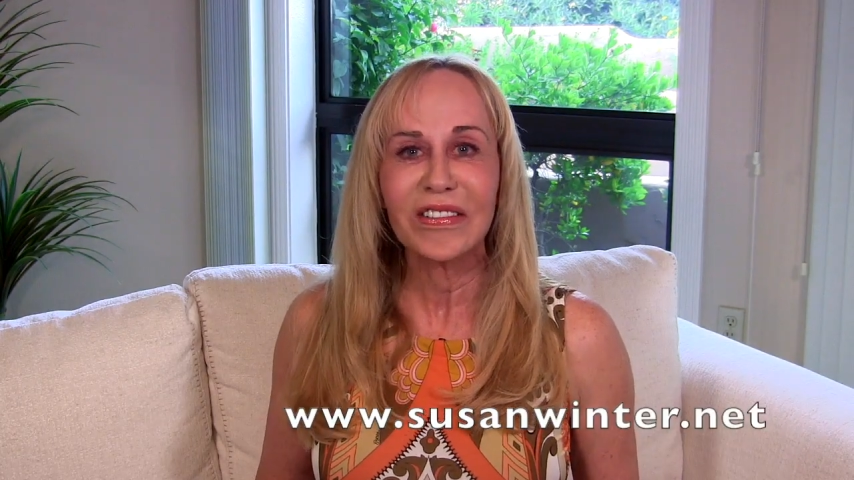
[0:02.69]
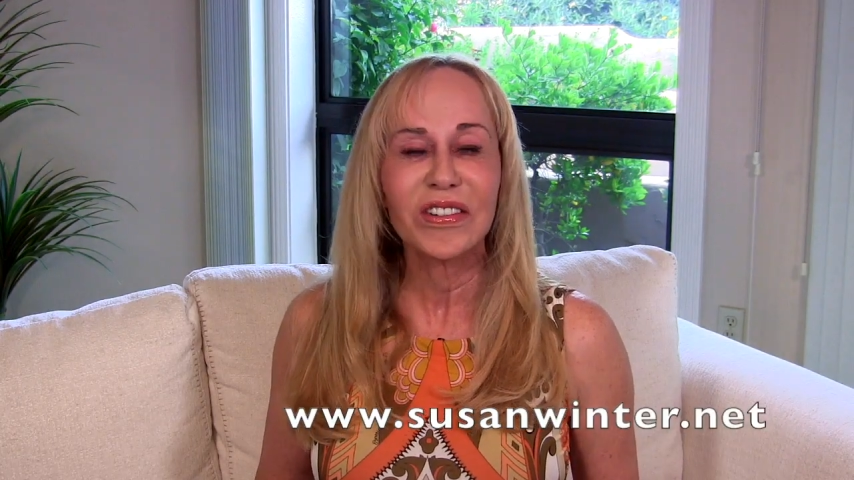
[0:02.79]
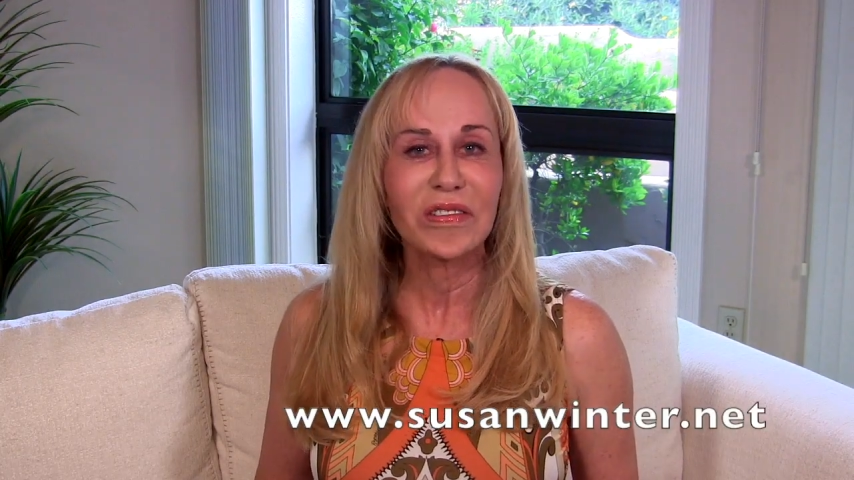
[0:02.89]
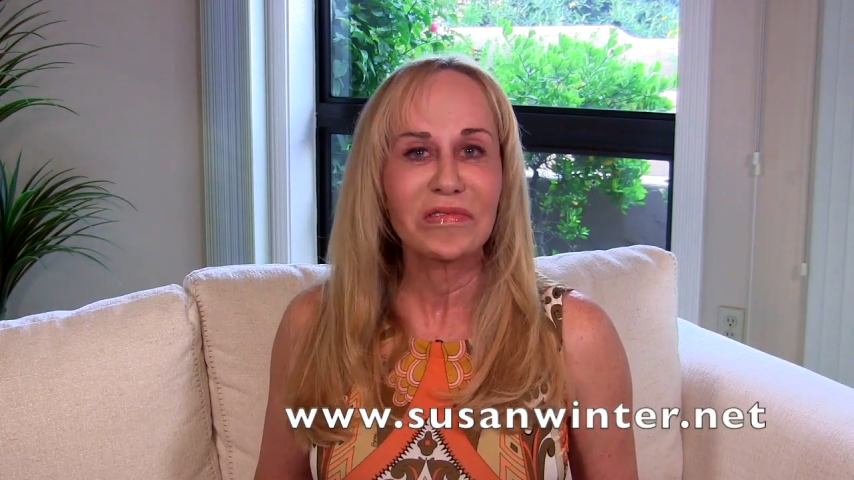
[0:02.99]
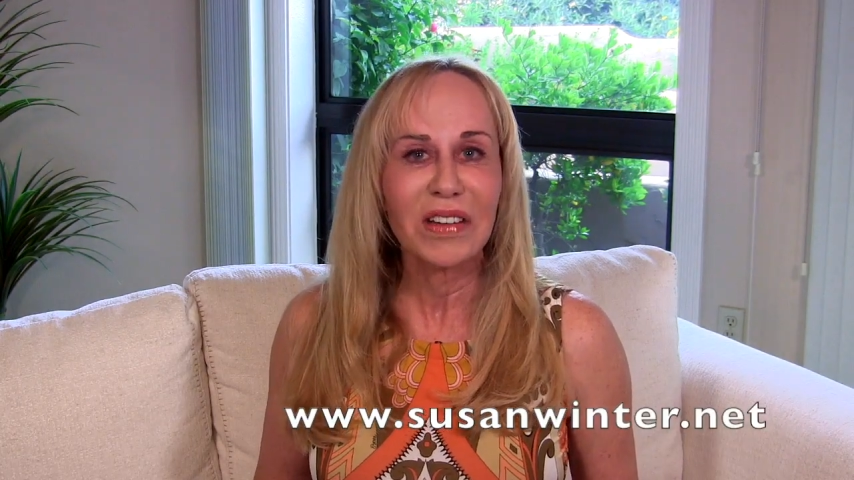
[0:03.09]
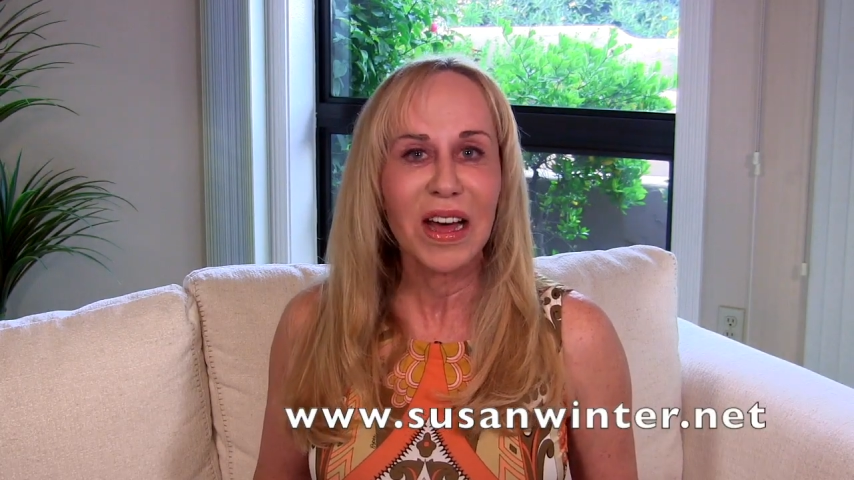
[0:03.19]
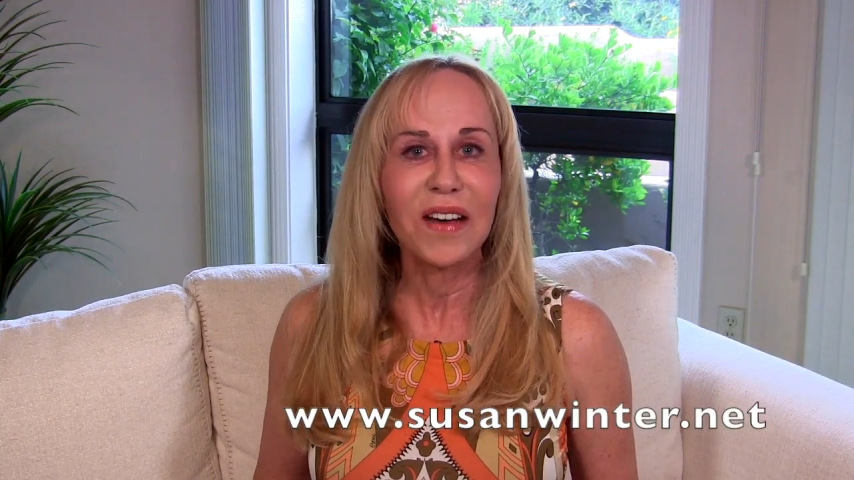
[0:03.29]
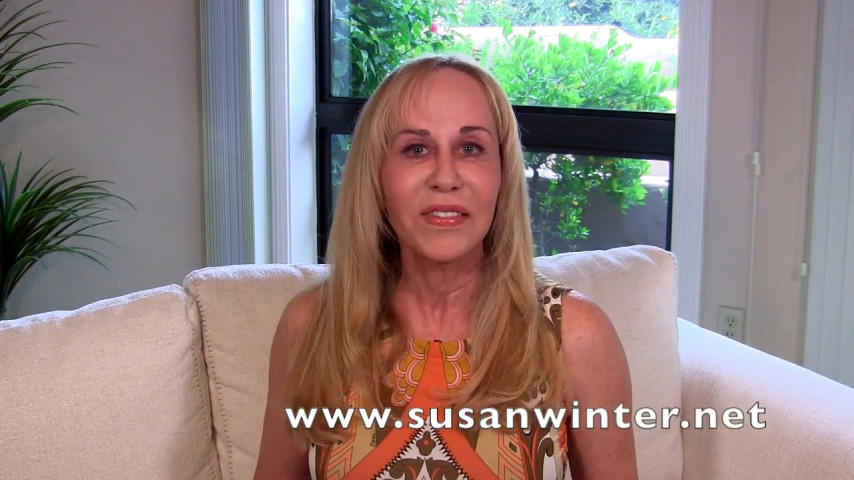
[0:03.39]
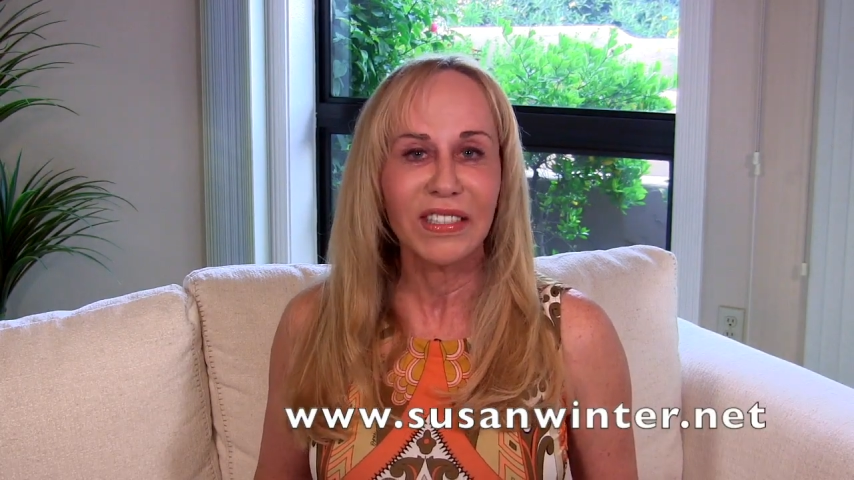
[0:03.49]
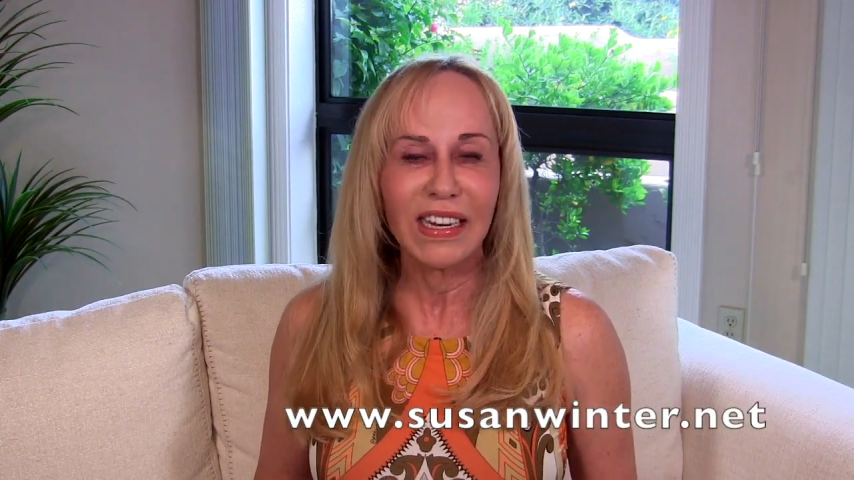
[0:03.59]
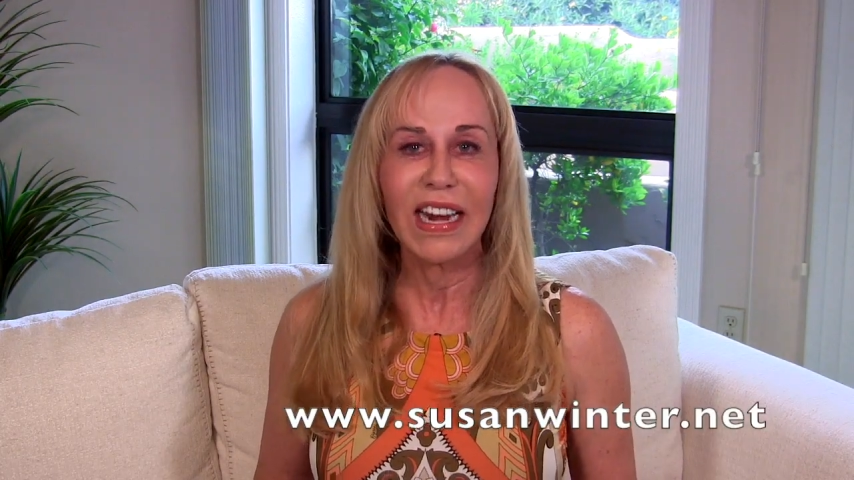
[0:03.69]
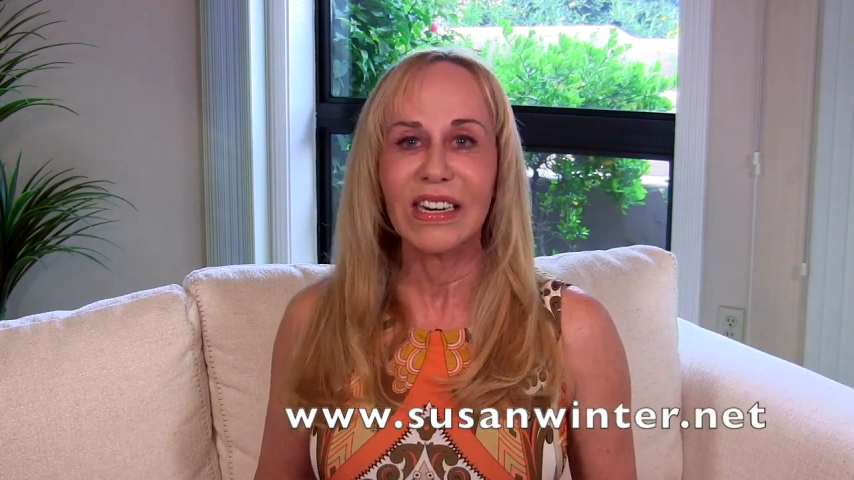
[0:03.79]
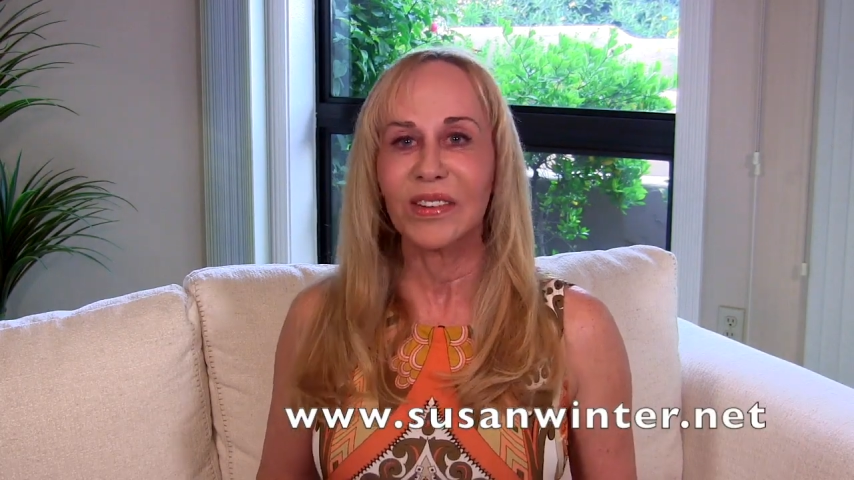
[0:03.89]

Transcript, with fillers: your love and dating